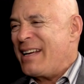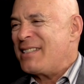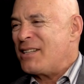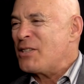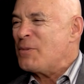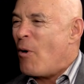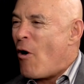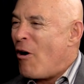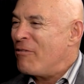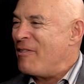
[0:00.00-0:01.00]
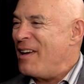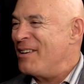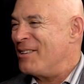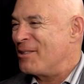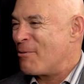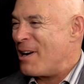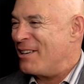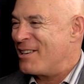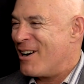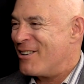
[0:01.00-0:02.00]
It's a small field,
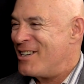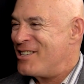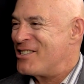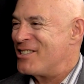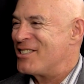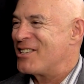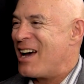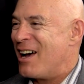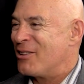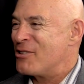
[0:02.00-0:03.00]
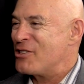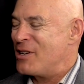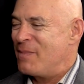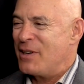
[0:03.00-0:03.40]
reincarnation scholarship.